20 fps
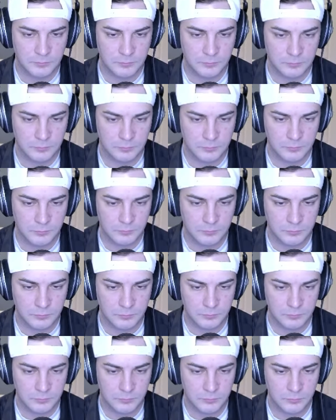
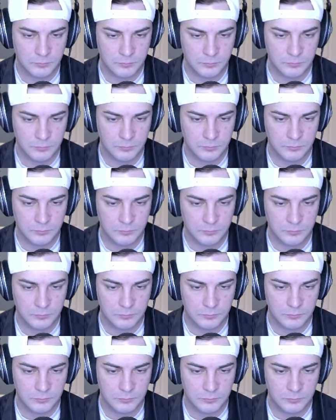
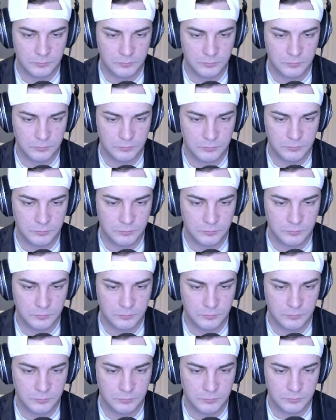
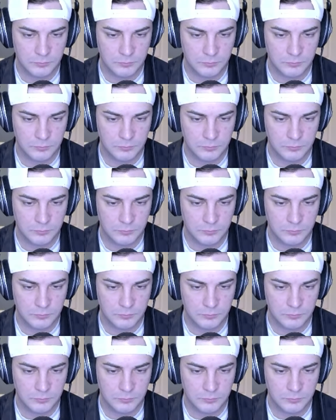The person shown says nothing.